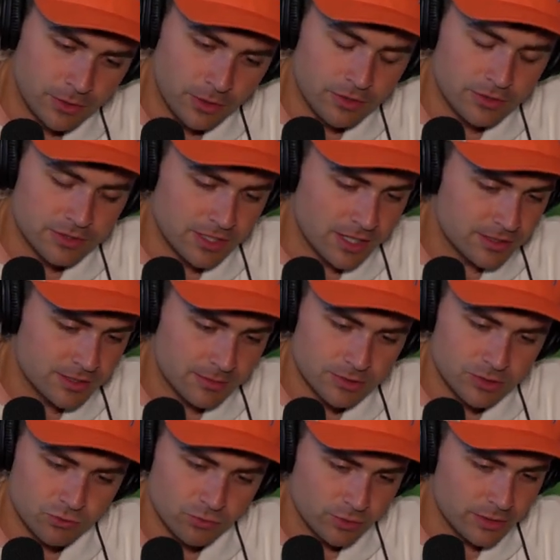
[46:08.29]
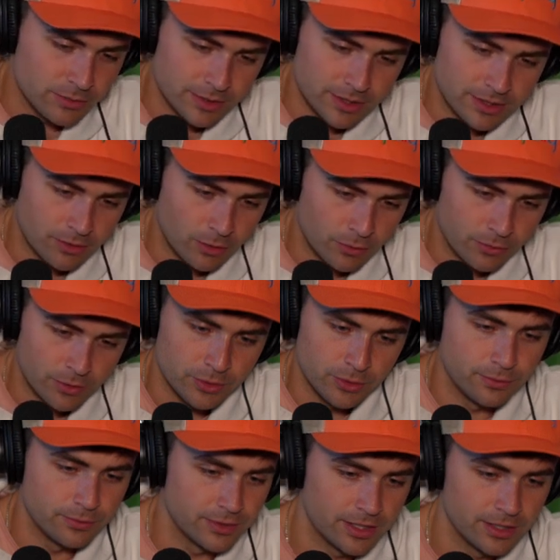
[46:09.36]
If you don't understand something, just reread it over
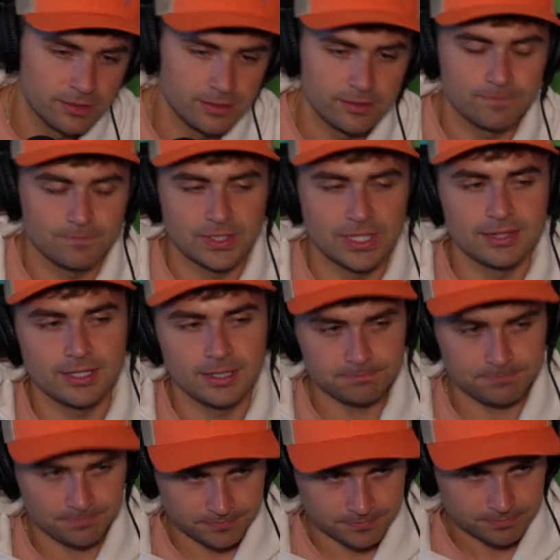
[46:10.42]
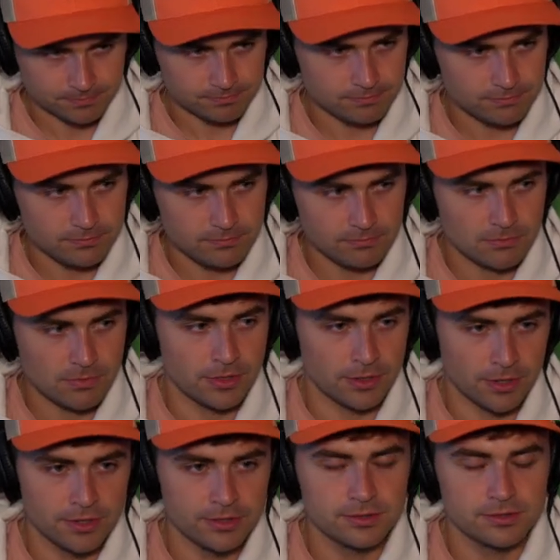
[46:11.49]
and over again. And then,
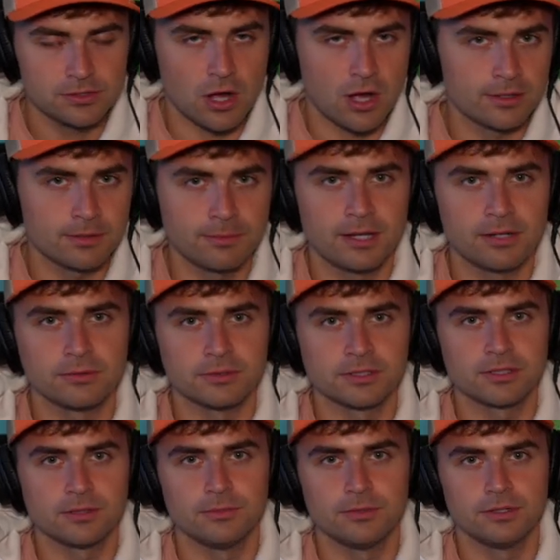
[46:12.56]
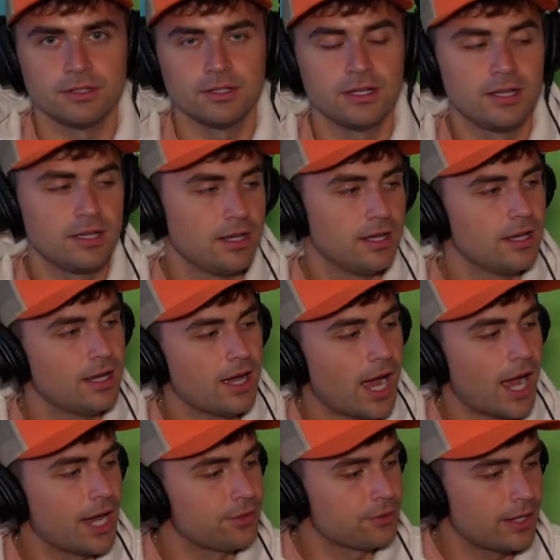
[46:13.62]
third, talk about it with someone.
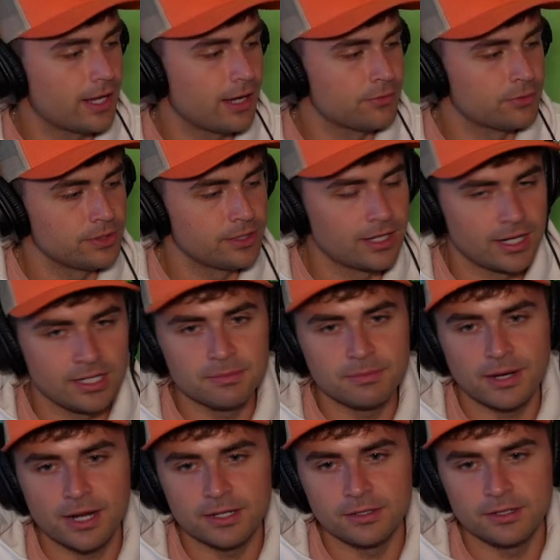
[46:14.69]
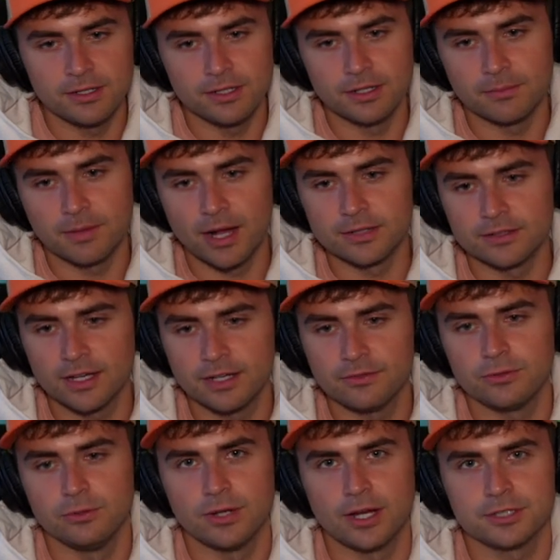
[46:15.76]
I don't have really anybody in my
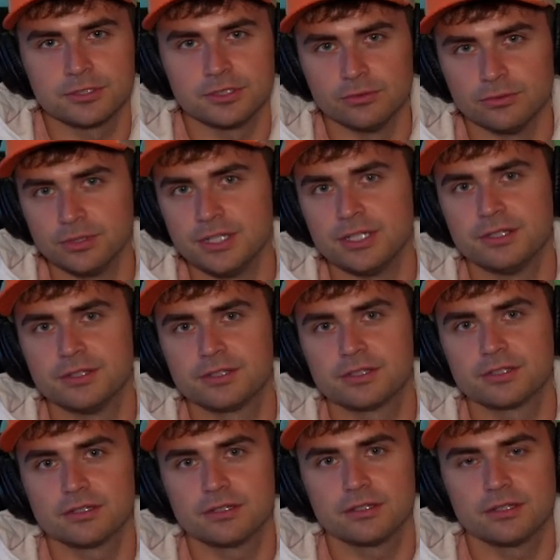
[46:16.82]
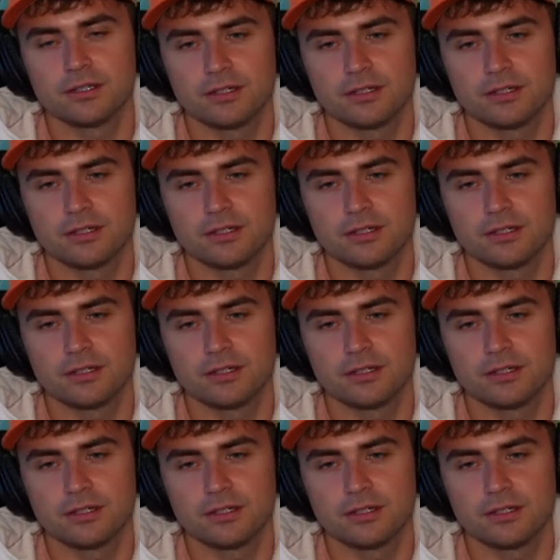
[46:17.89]
life who actually reads